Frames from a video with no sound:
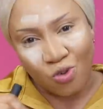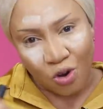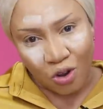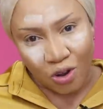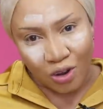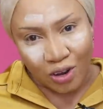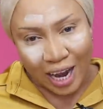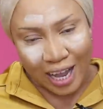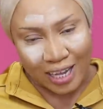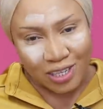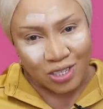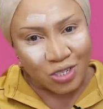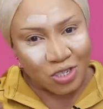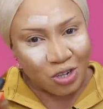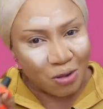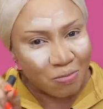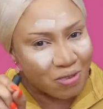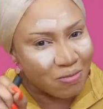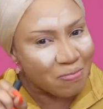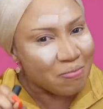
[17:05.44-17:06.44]
wrong, like
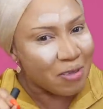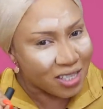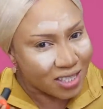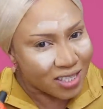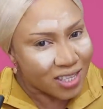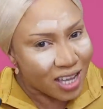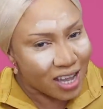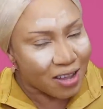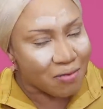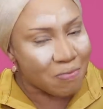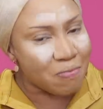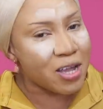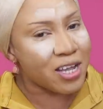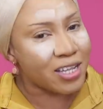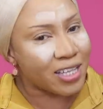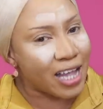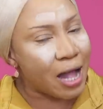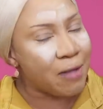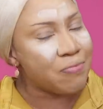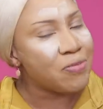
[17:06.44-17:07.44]
some mistake,
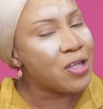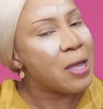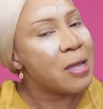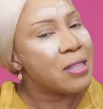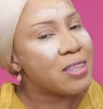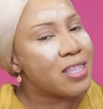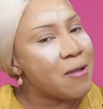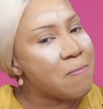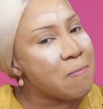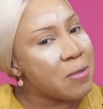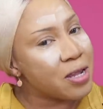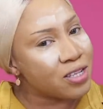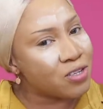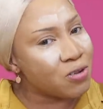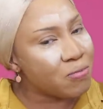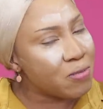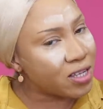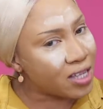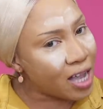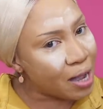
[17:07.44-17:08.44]
the
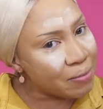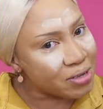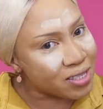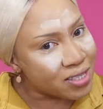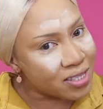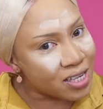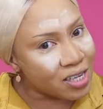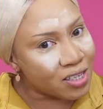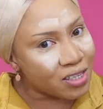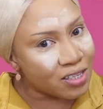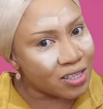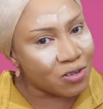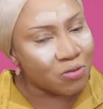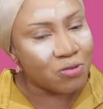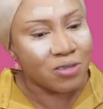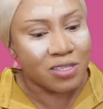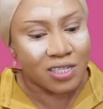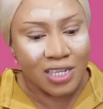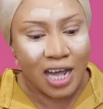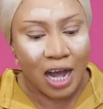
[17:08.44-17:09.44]
minute you make that mistake,
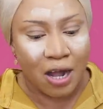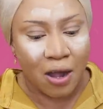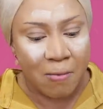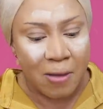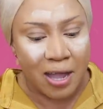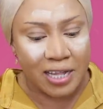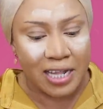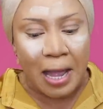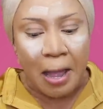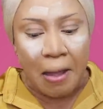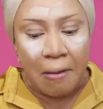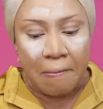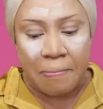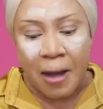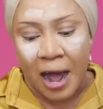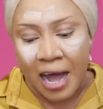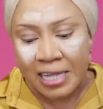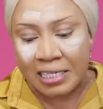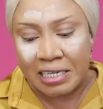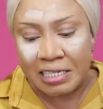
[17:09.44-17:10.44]
you will see their comment.
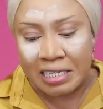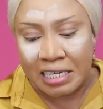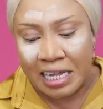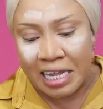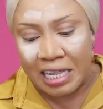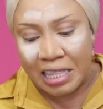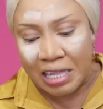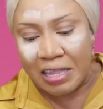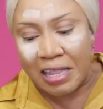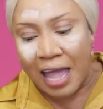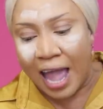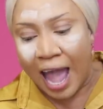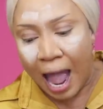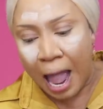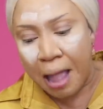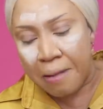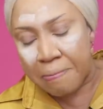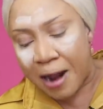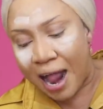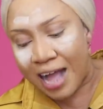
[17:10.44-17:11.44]
But he didn't do the
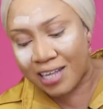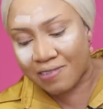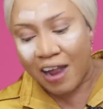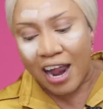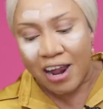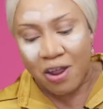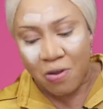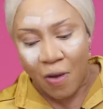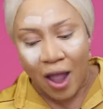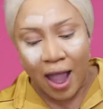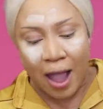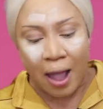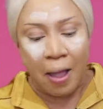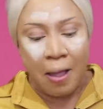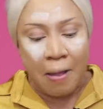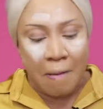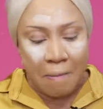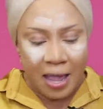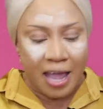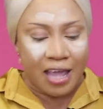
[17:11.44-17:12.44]
eyebrows very well.
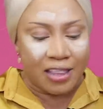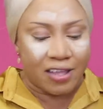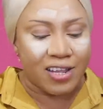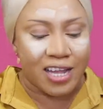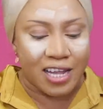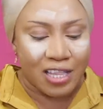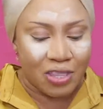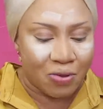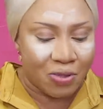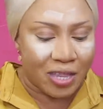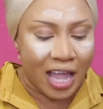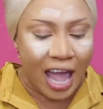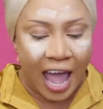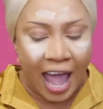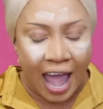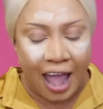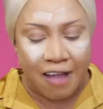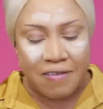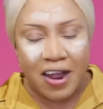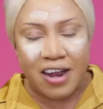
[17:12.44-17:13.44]
He didn't do the
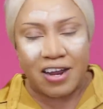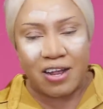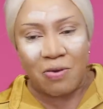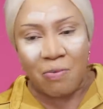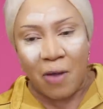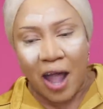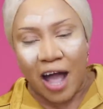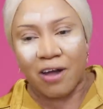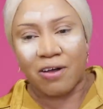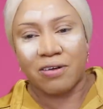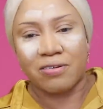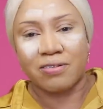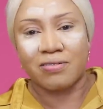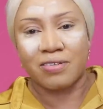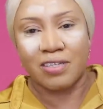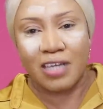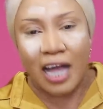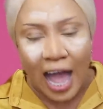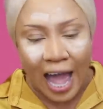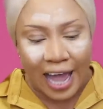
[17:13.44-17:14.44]
hair very well.
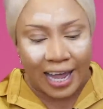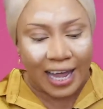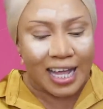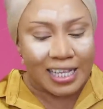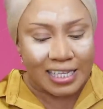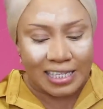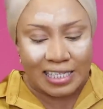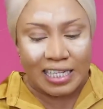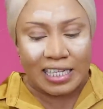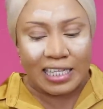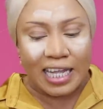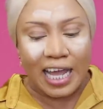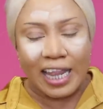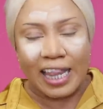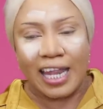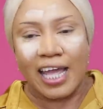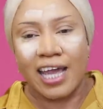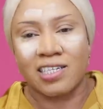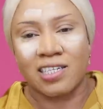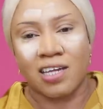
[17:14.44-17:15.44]
I can see the
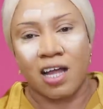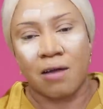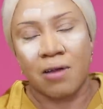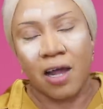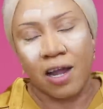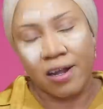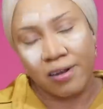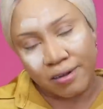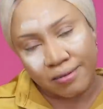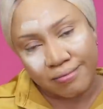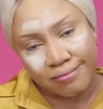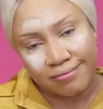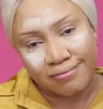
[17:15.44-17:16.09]
lace. And I'm like,